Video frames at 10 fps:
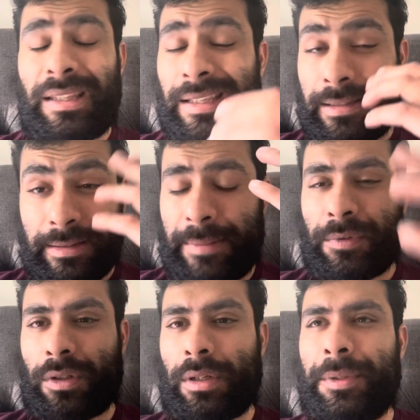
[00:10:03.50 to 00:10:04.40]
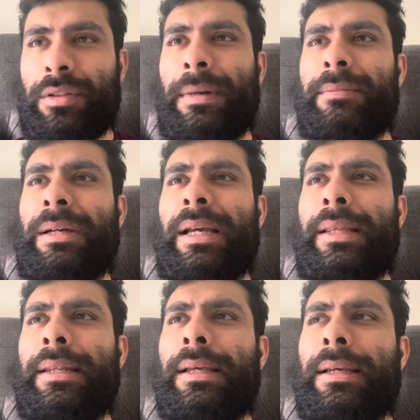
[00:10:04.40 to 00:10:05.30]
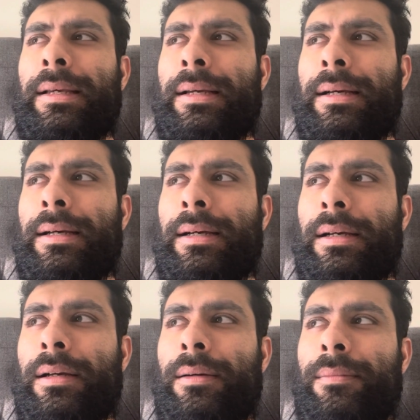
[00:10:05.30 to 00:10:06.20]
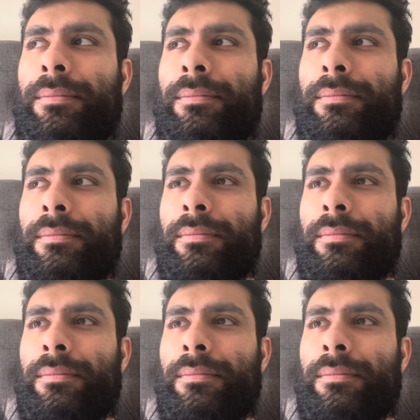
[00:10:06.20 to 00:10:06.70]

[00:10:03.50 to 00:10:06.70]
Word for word: his name's not coming to my mind. Um,